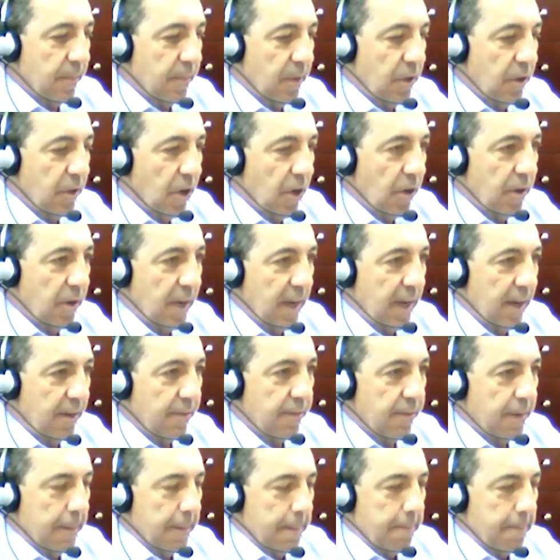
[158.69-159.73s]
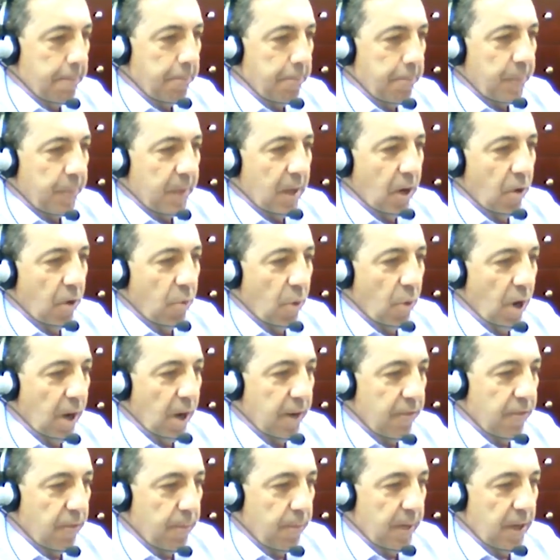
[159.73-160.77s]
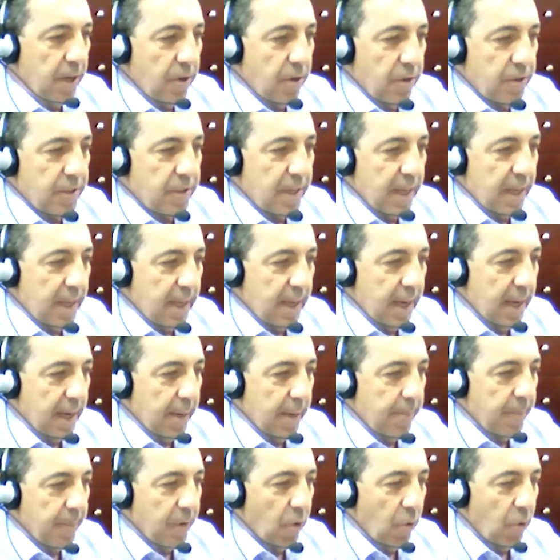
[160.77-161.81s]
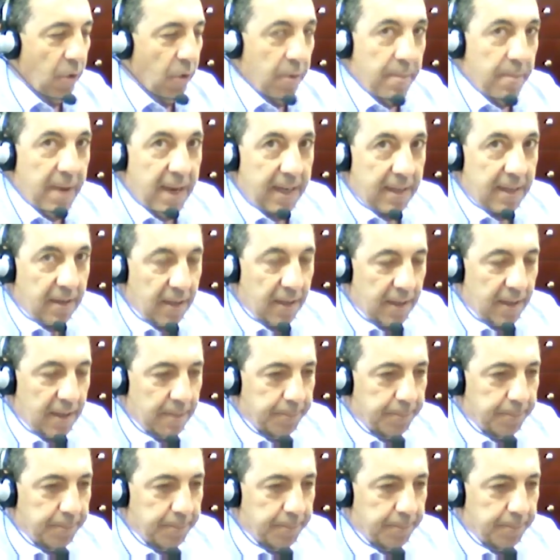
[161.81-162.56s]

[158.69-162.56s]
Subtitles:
You don't have a right of appearance automatically.